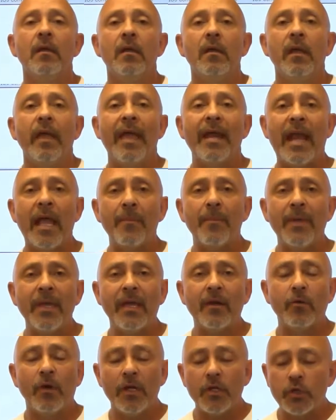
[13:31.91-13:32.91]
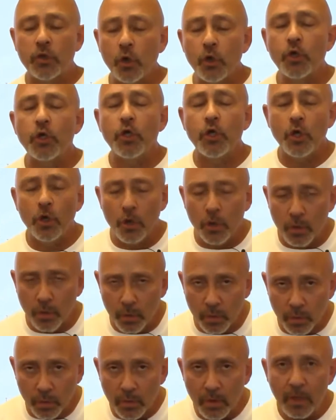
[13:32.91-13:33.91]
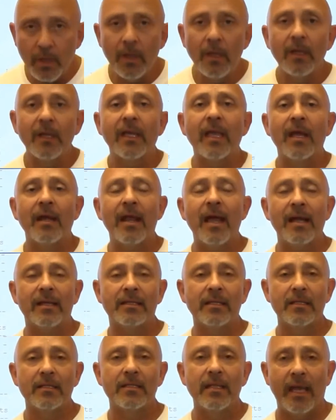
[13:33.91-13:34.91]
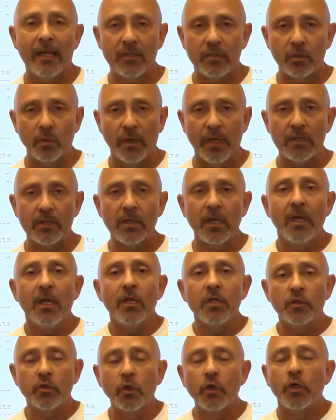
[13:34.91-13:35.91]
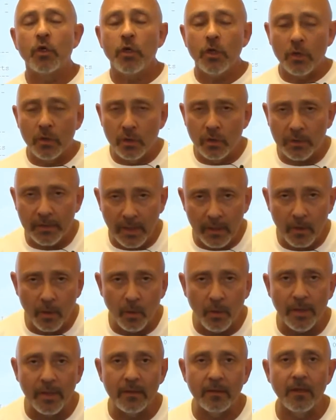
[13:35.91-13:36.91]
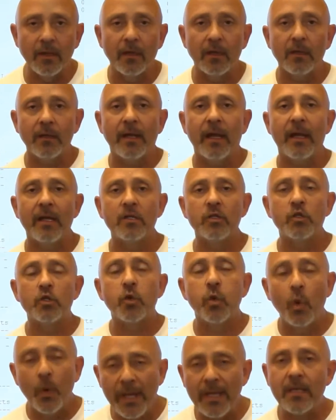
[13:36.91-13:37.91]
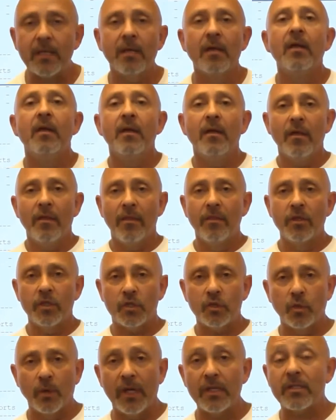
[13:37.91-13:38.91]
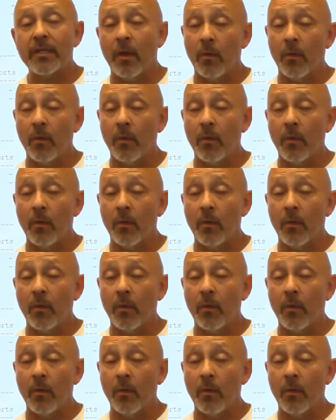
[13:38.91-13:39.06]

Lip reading: an IP address so you can access that switch, so you can go in there and tweak the switch.